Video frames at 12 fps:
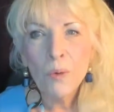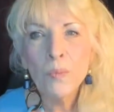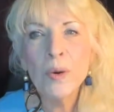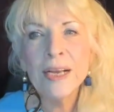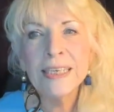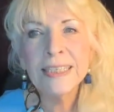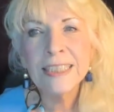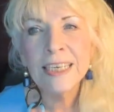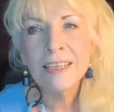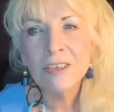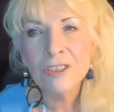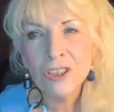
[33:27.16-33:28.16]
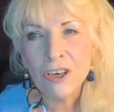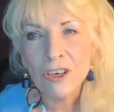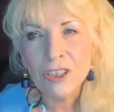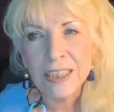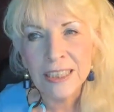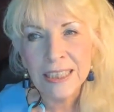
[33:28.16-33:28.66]
We see those
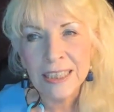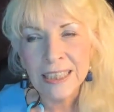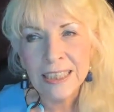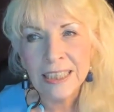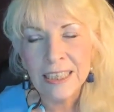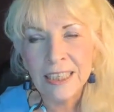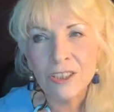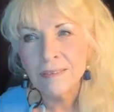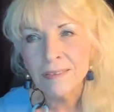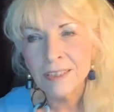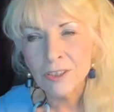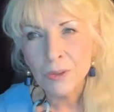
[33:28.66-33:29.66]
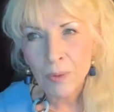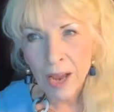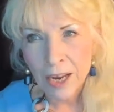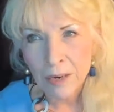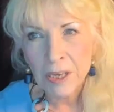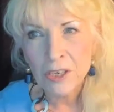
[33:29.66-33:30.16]
curses listed in
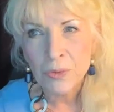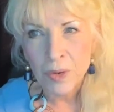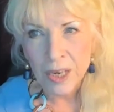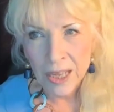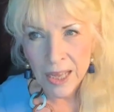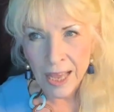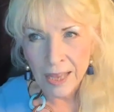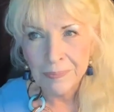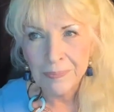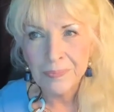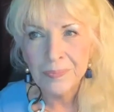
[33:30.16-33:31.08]
Deuteronomy 28.